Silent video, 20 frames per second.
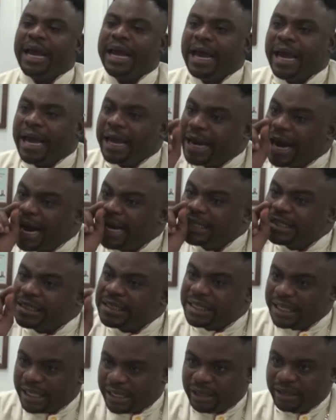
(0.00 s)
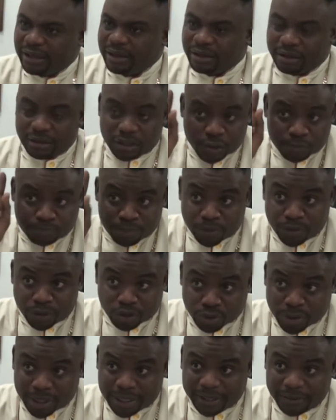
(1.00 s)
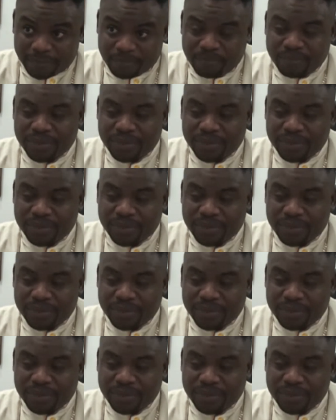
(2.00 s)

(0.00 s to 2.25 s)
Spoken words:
And I see spiritually